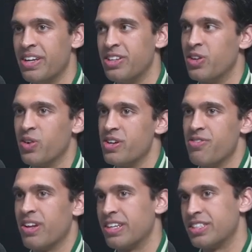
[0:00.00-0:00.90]
Indian or
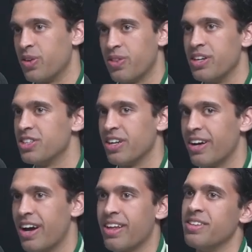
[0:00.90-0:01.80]
even like South Asian like
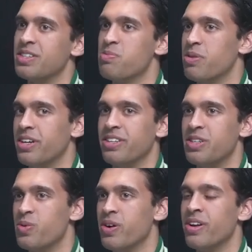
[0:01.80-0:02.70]
athletes playing D
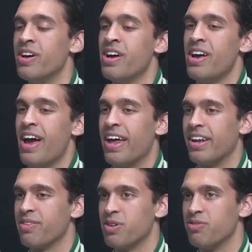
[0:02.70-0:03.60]
one. Yeah, and
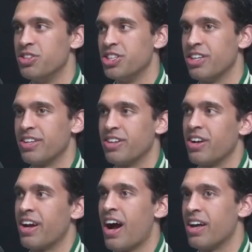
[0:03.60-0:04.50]
like for Virginia like they're
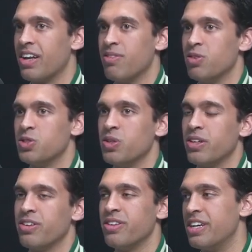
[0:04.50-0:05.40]
like high level too like
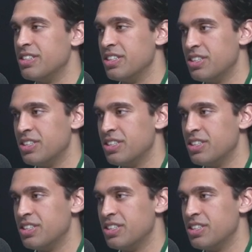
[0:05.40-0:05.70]
they're in the yep.